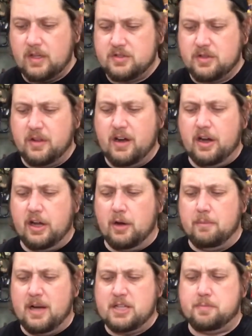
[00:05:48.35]
So there you
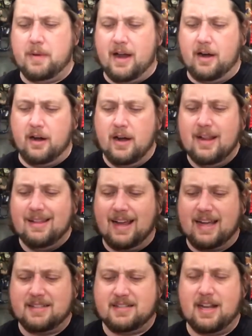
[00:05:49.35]
go, much better.
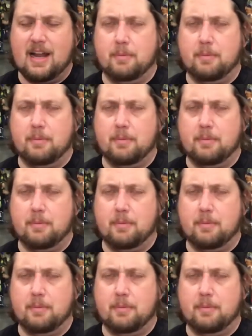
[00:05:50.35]
Like I said,